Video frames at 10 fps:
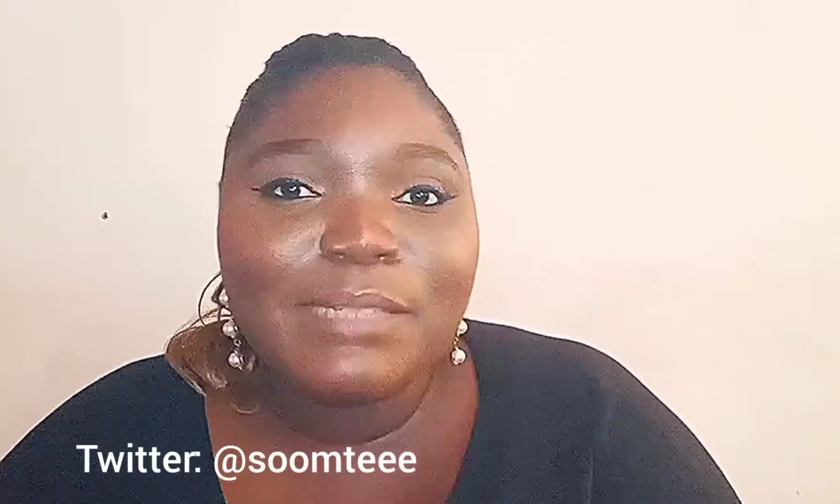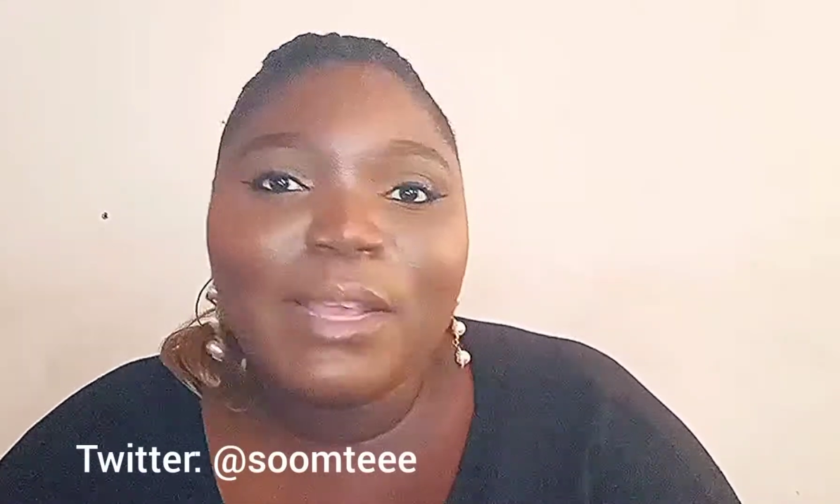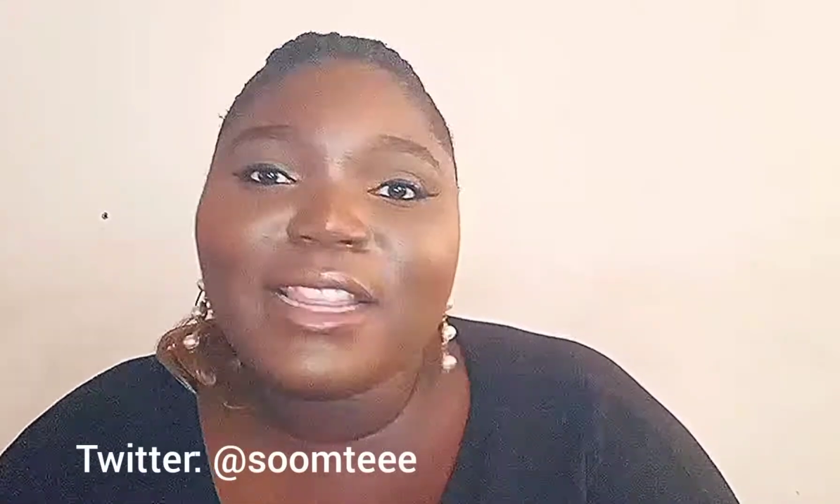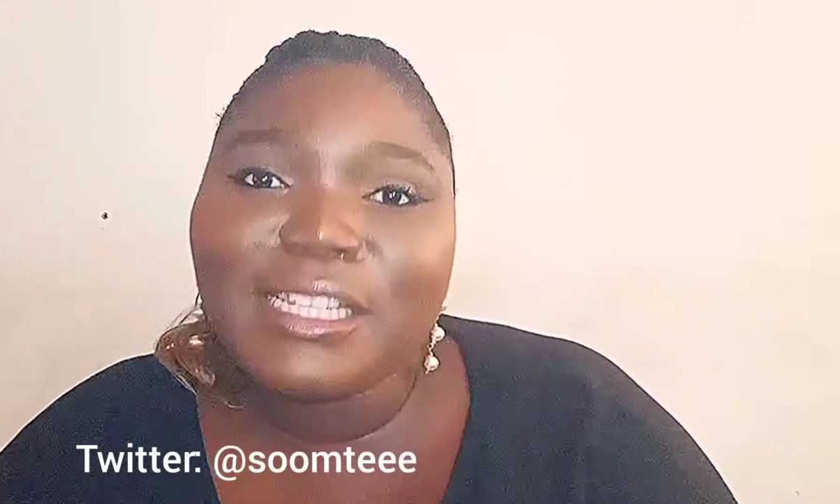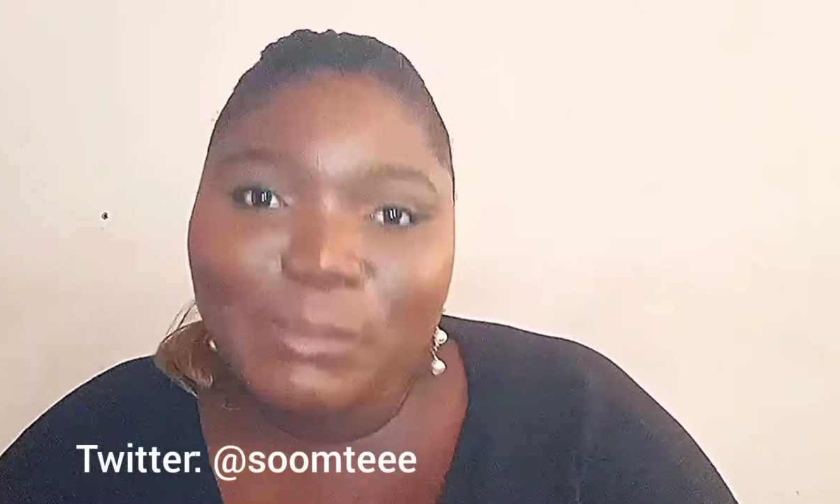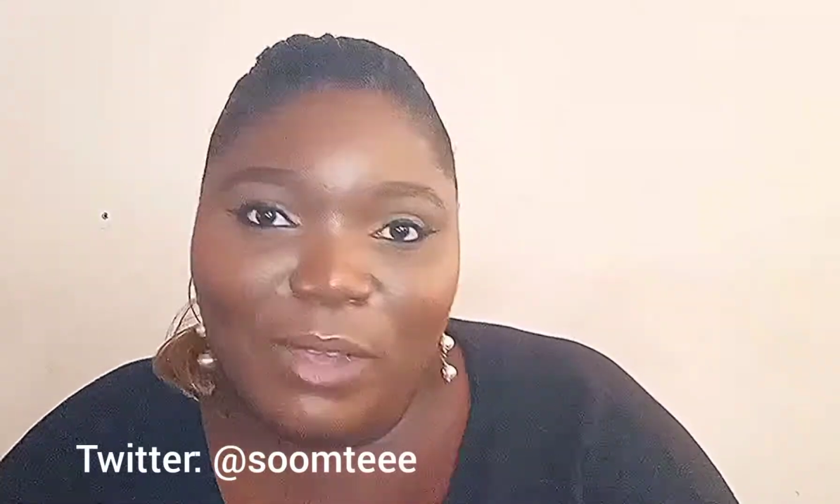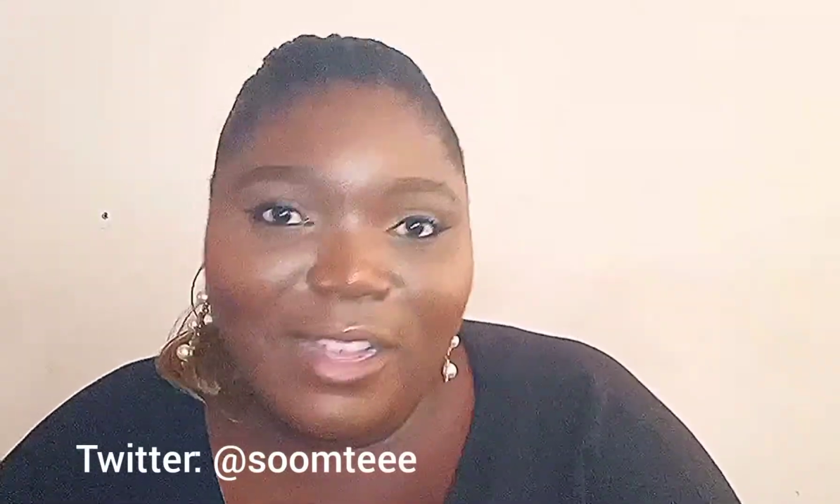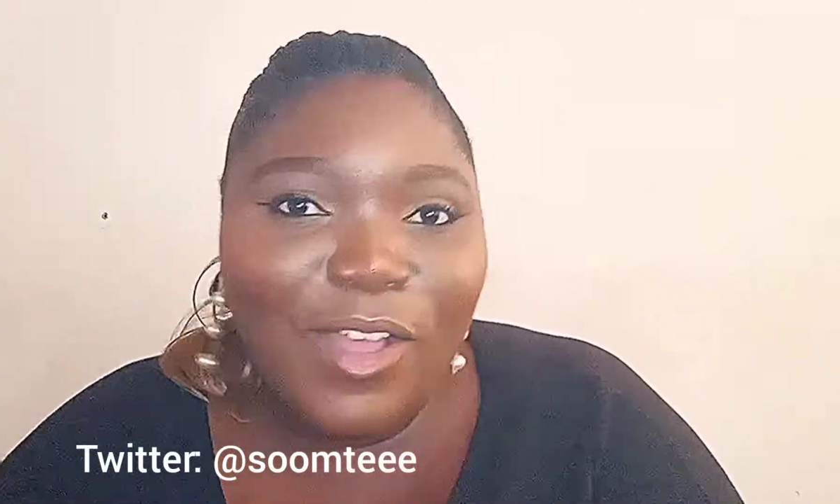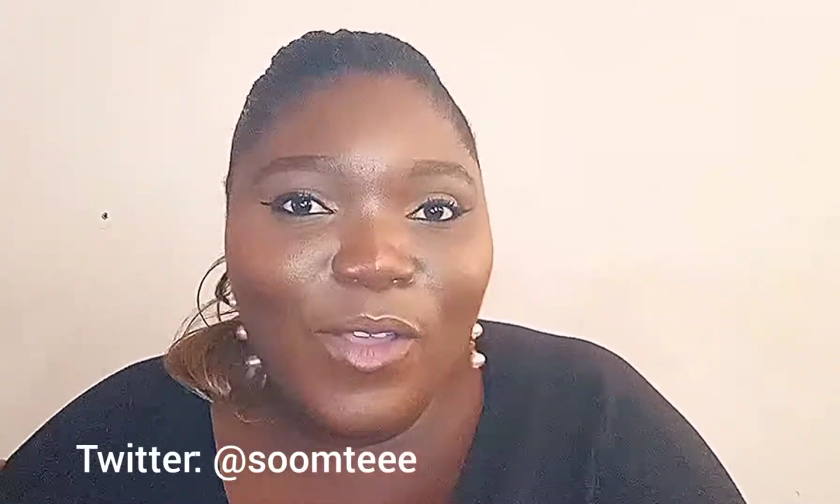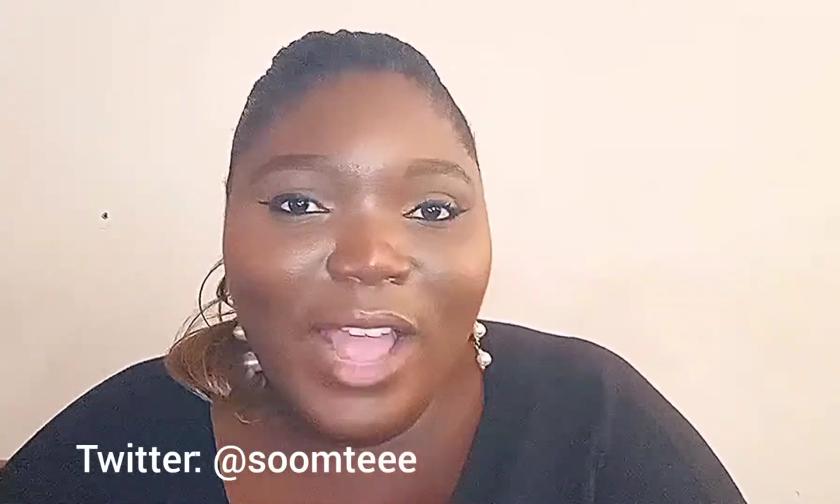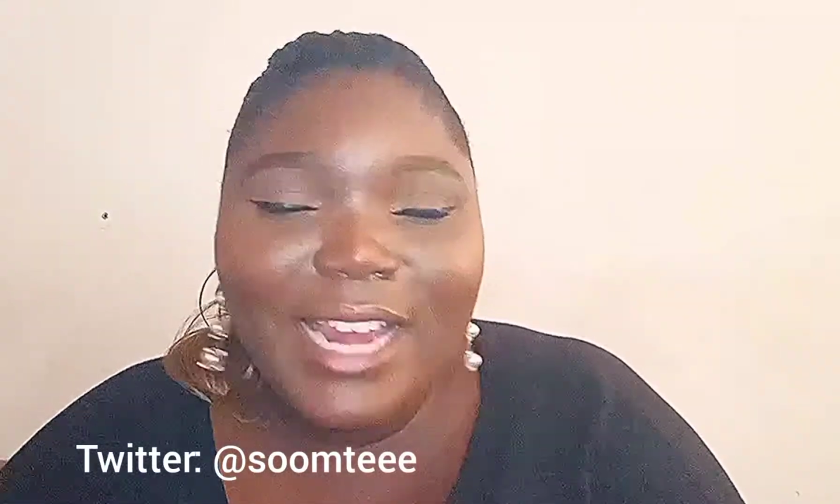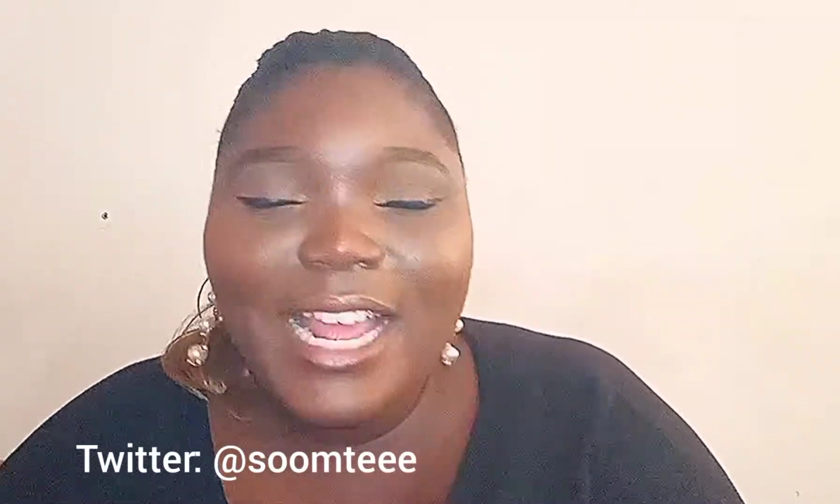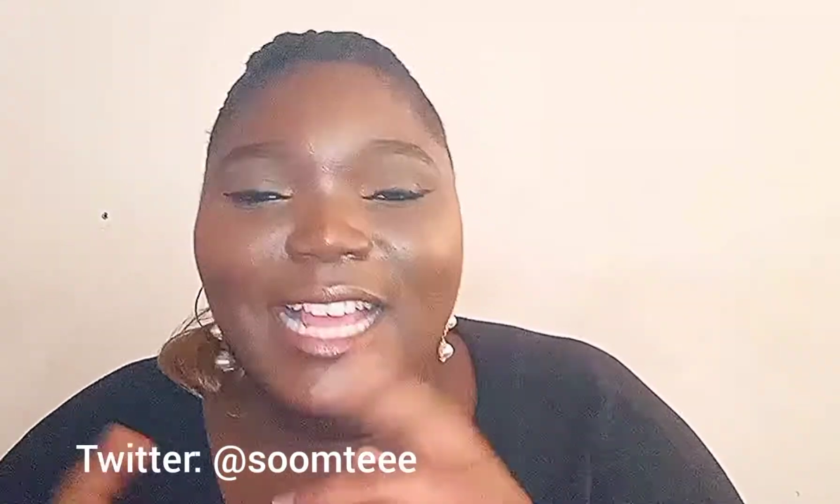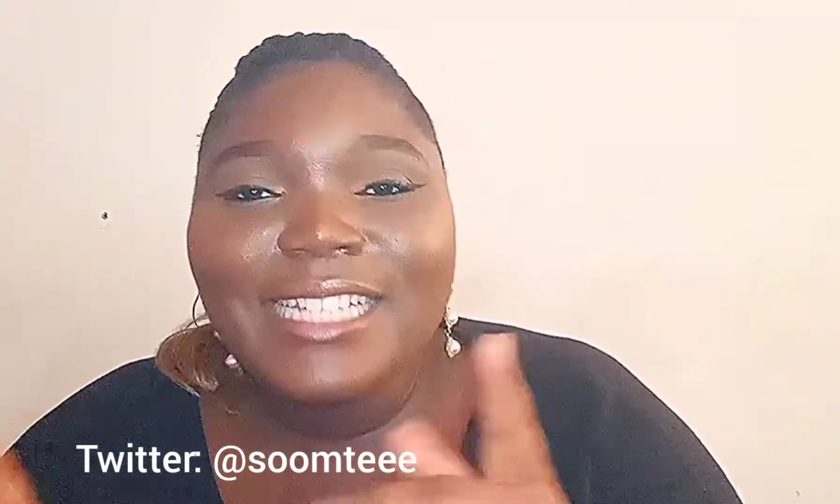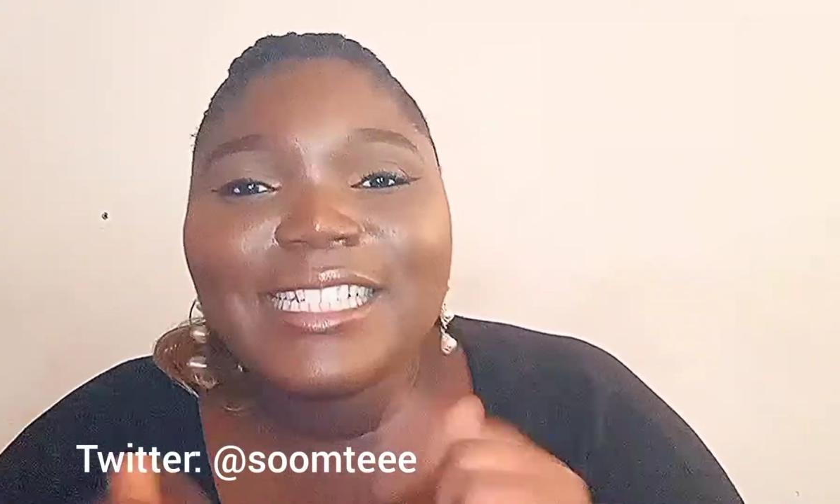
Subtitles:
let's make this work, all right?